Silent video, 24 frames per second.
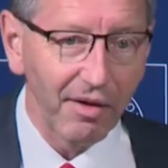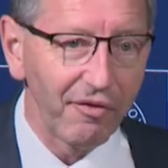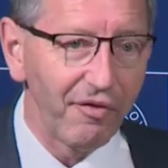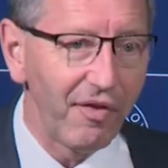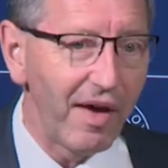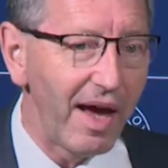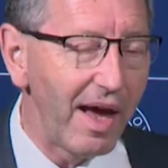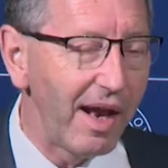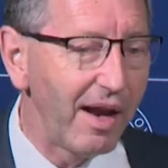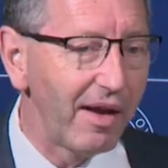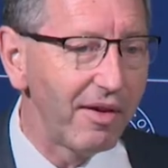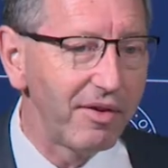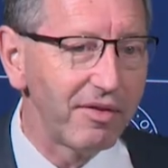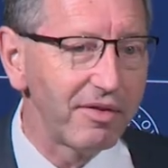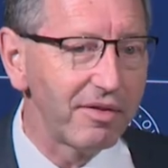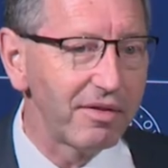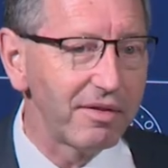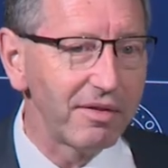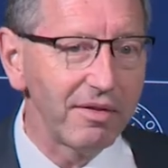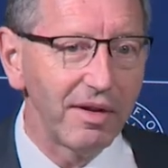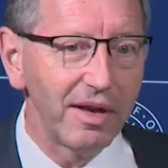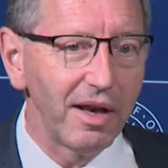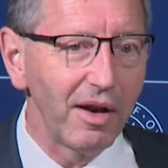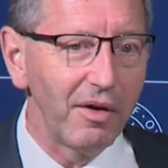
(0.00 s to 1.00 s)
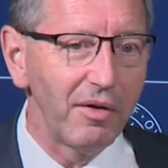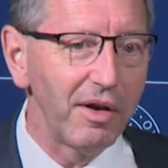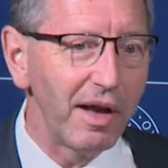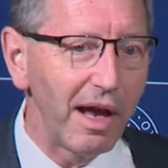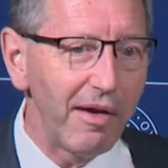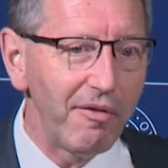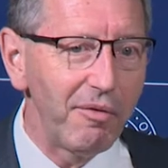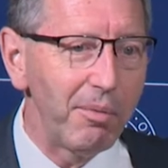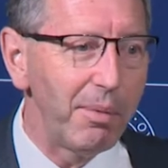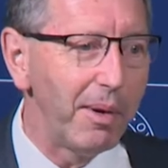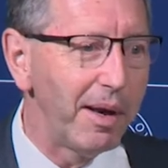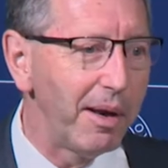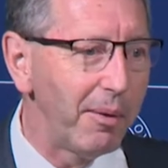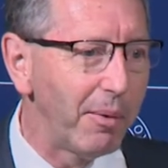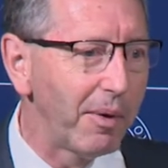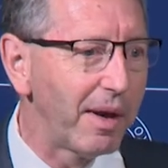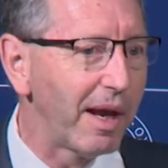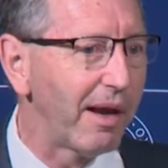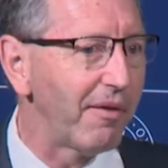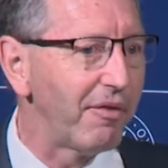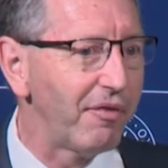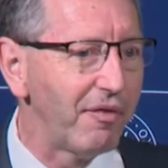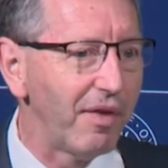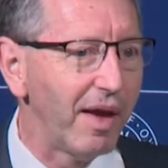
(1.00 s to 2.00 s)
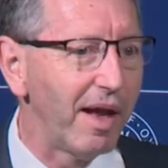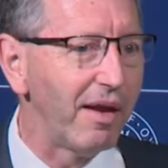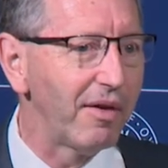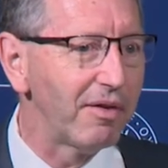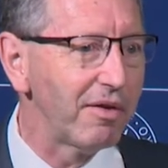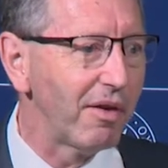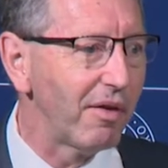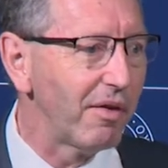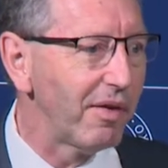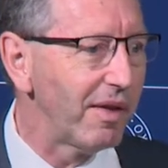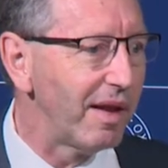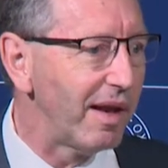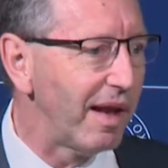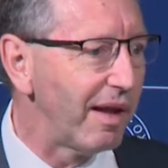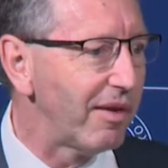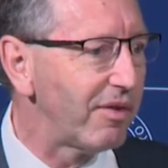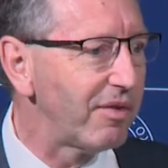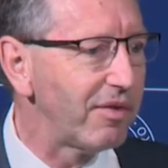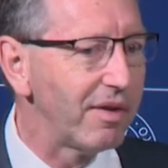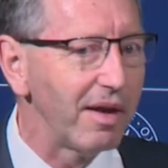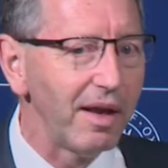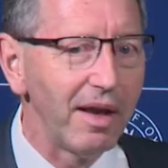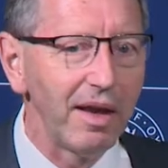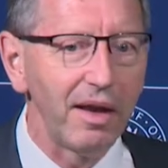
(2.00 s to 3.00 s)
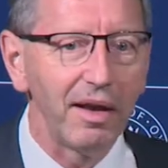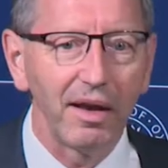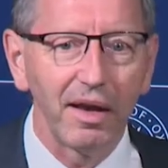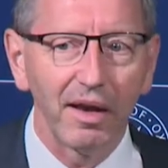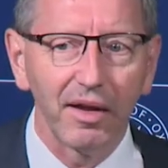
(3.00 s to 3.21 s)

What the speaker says: Fairness, you know, everybody would have fairness on the list in